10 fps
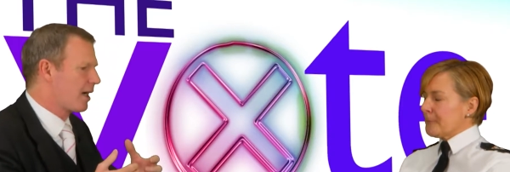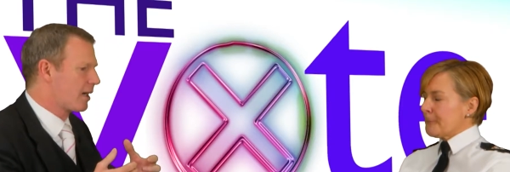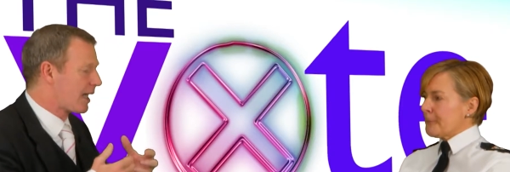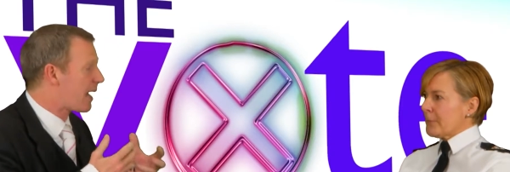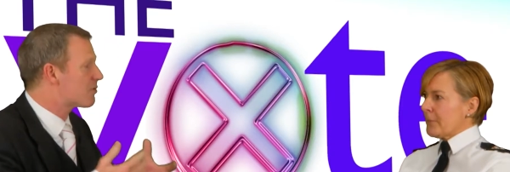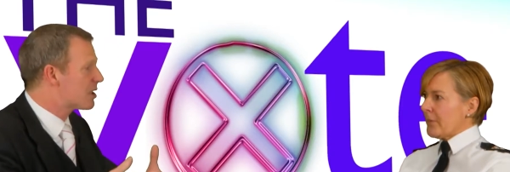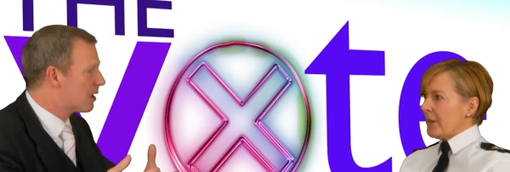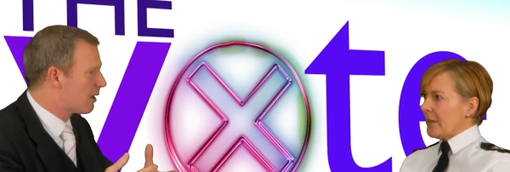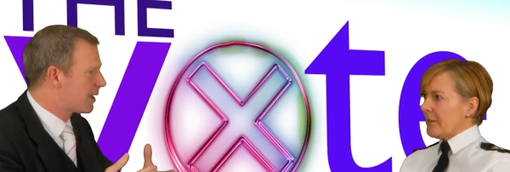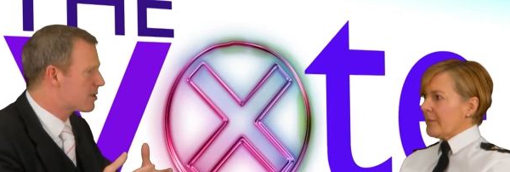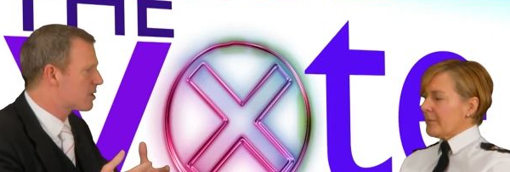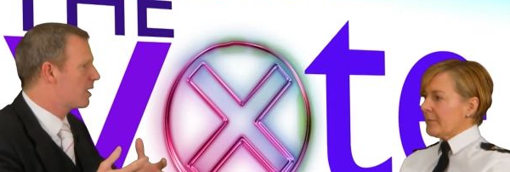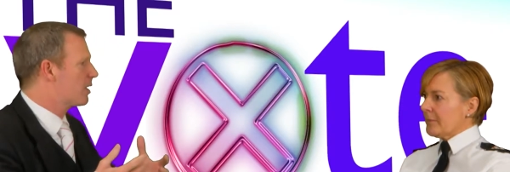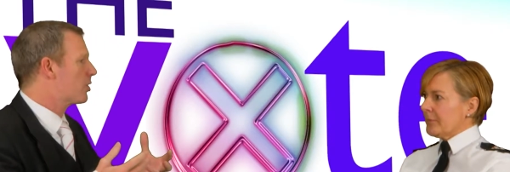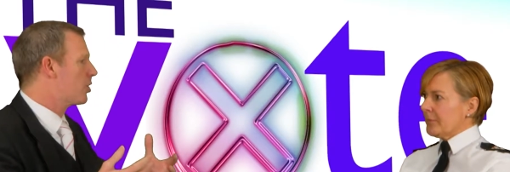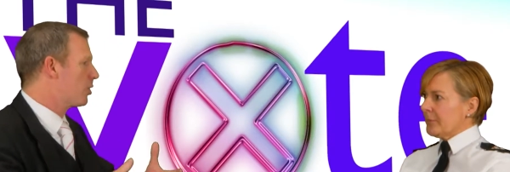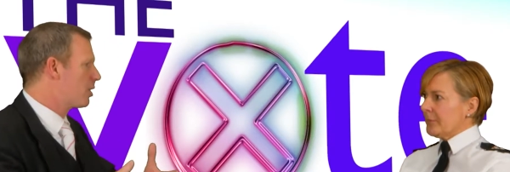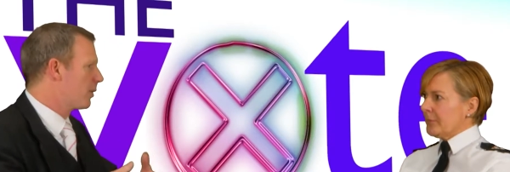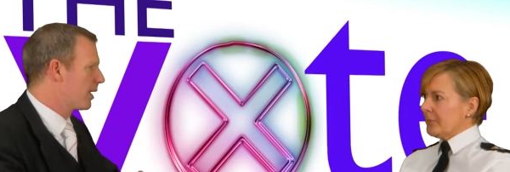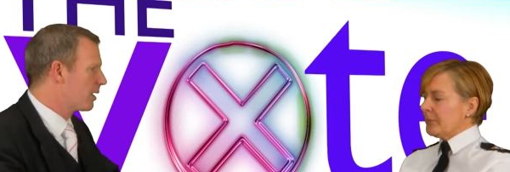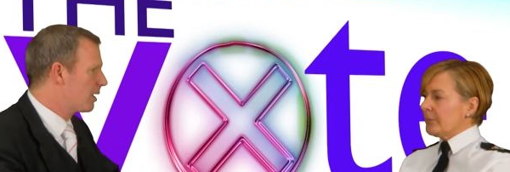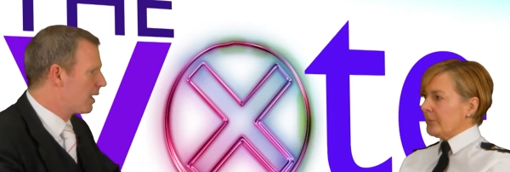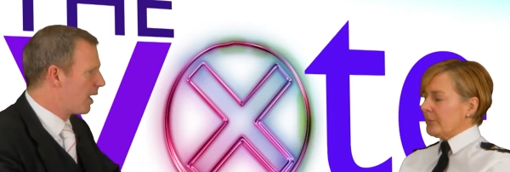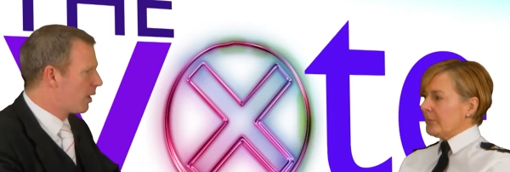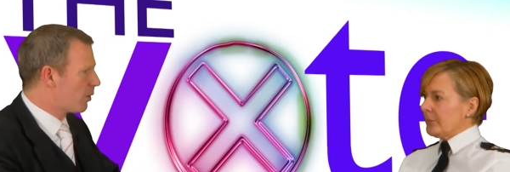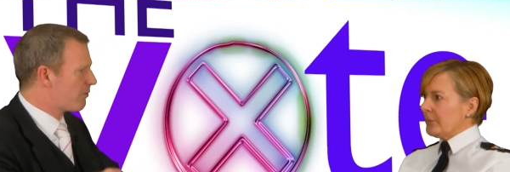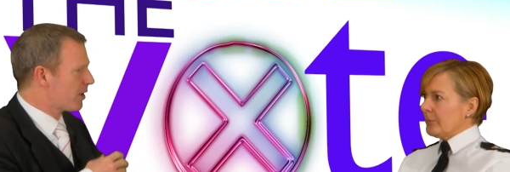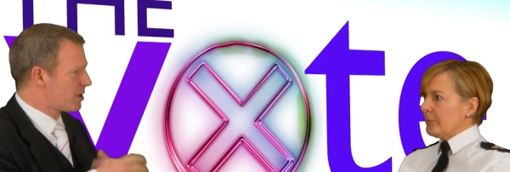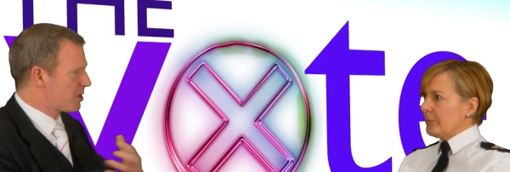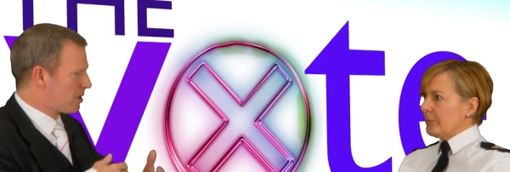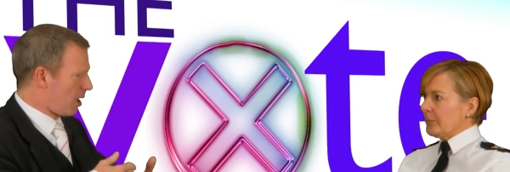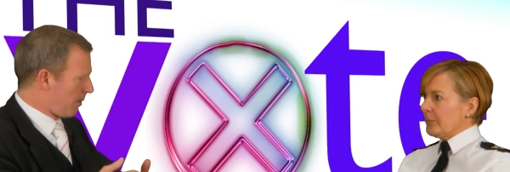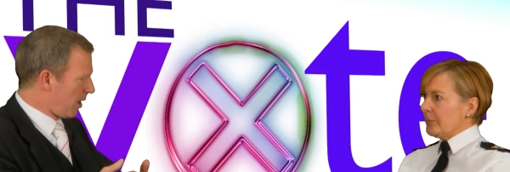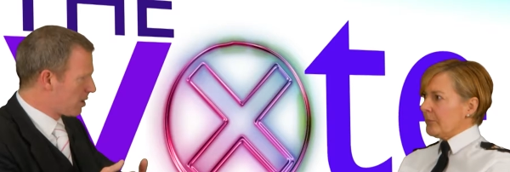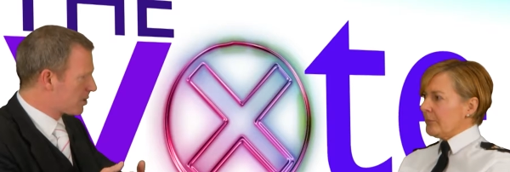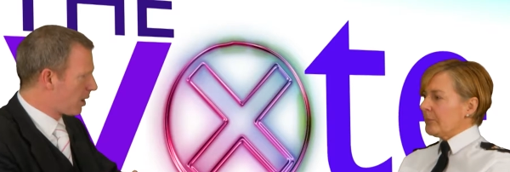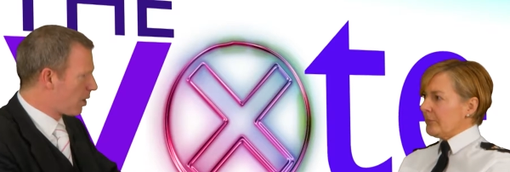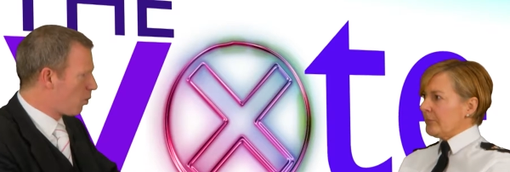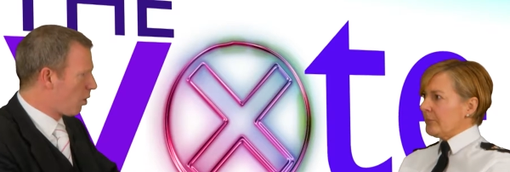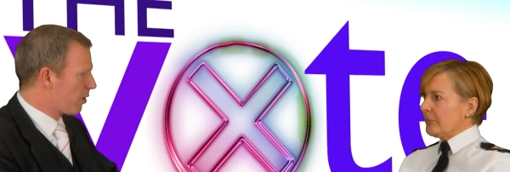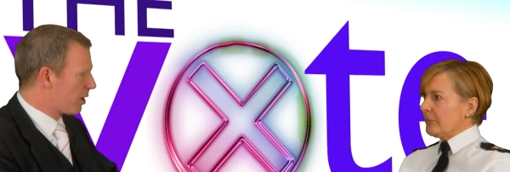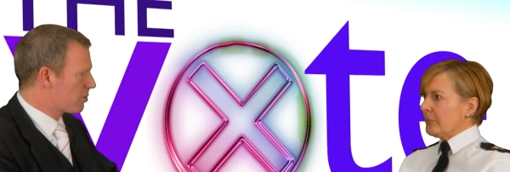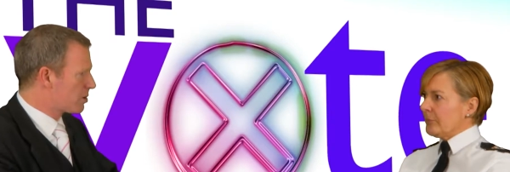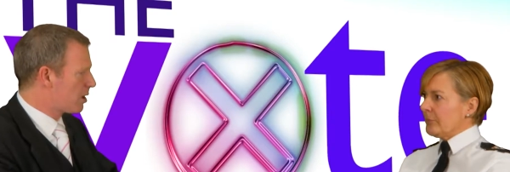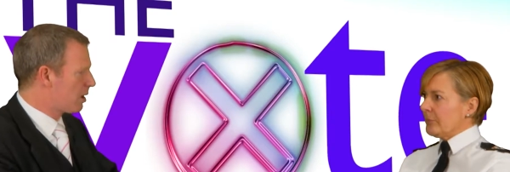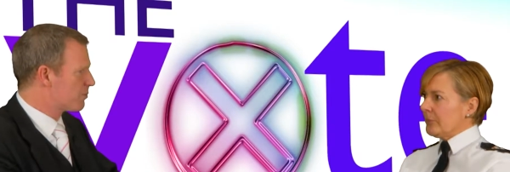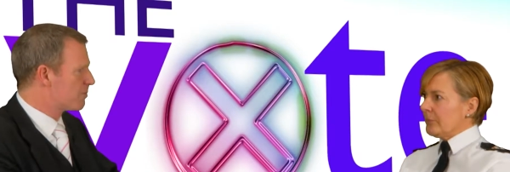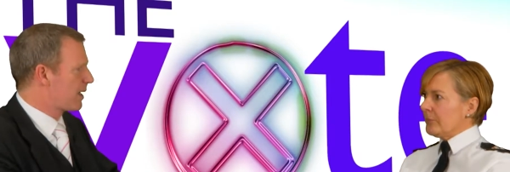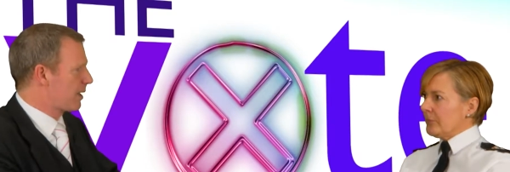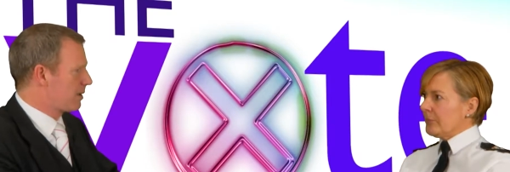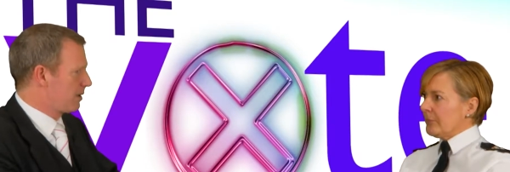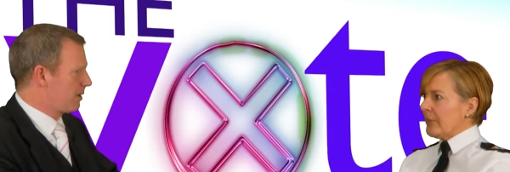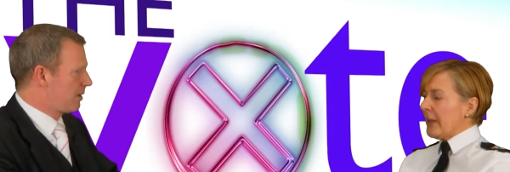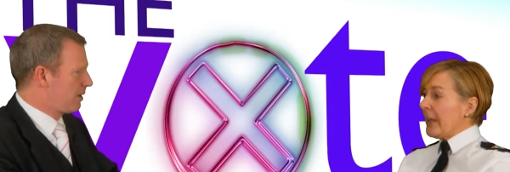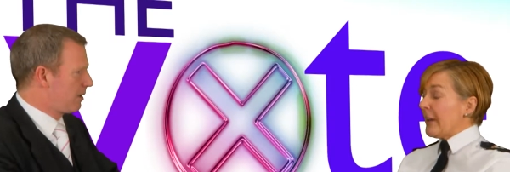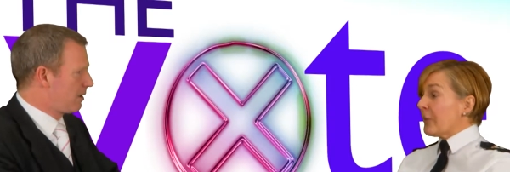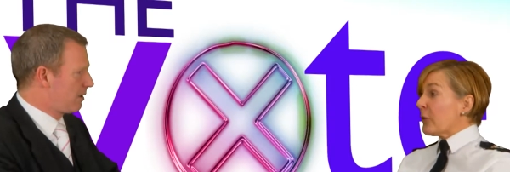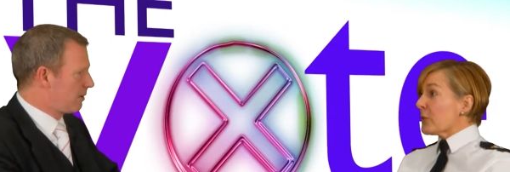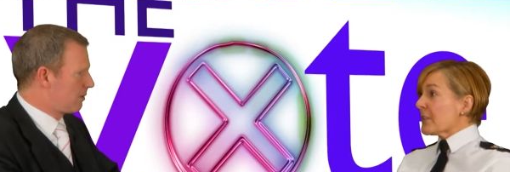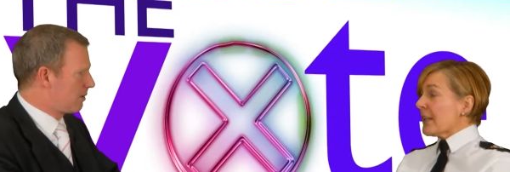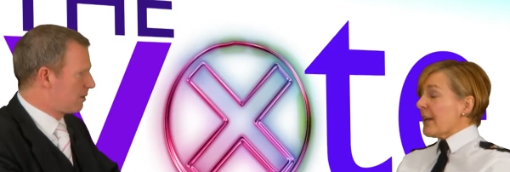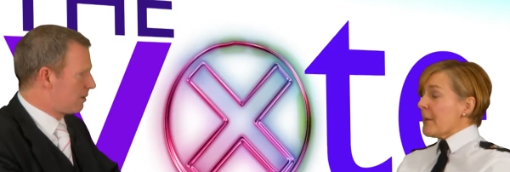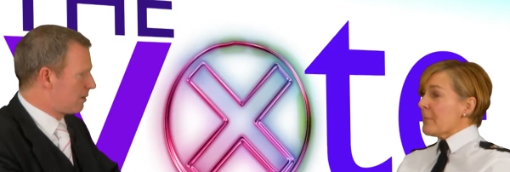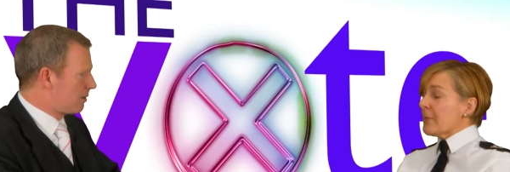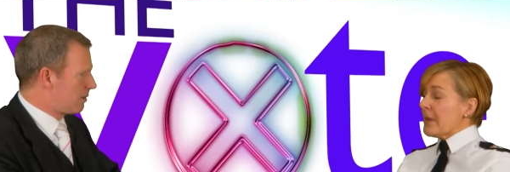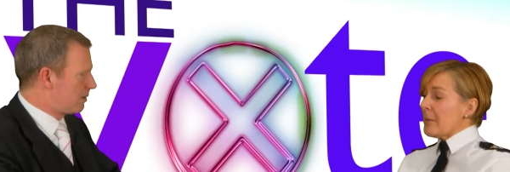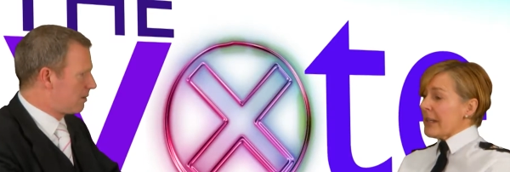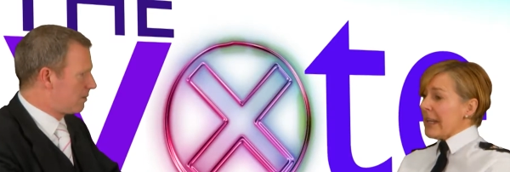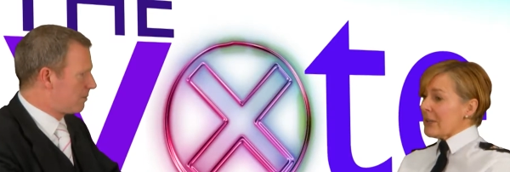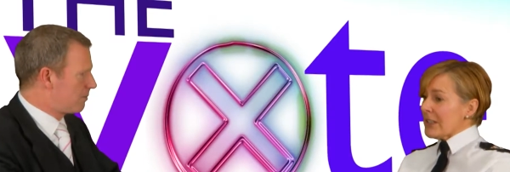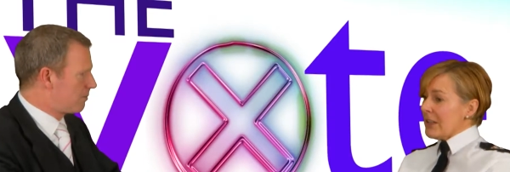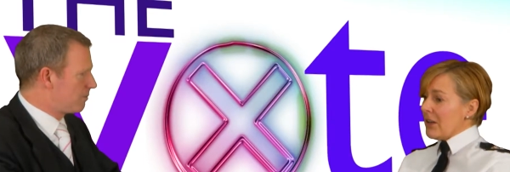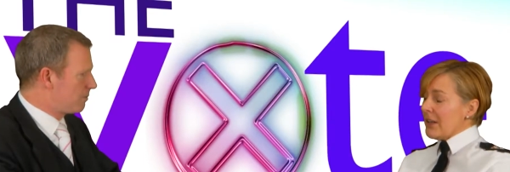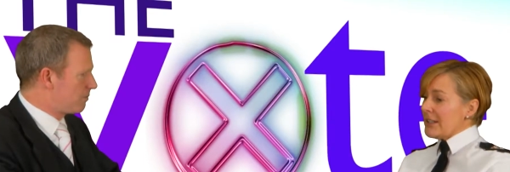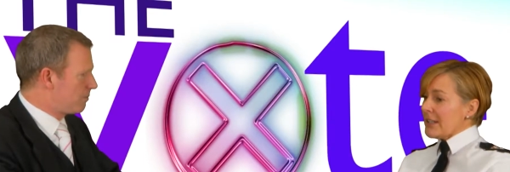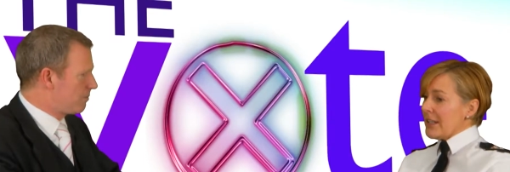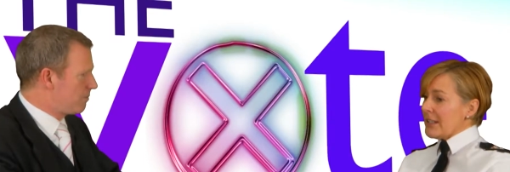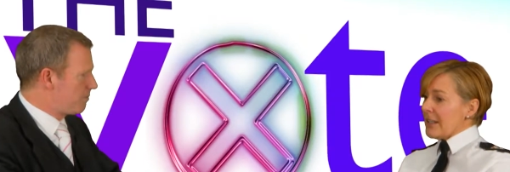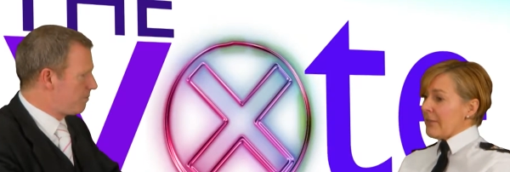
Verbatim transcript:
Speaker 1: uh, county lines, cuckooing, and I wonder if I could just start by asking you what those terms mean.
Speaker 2: Of course. Um, I mean, county lines is a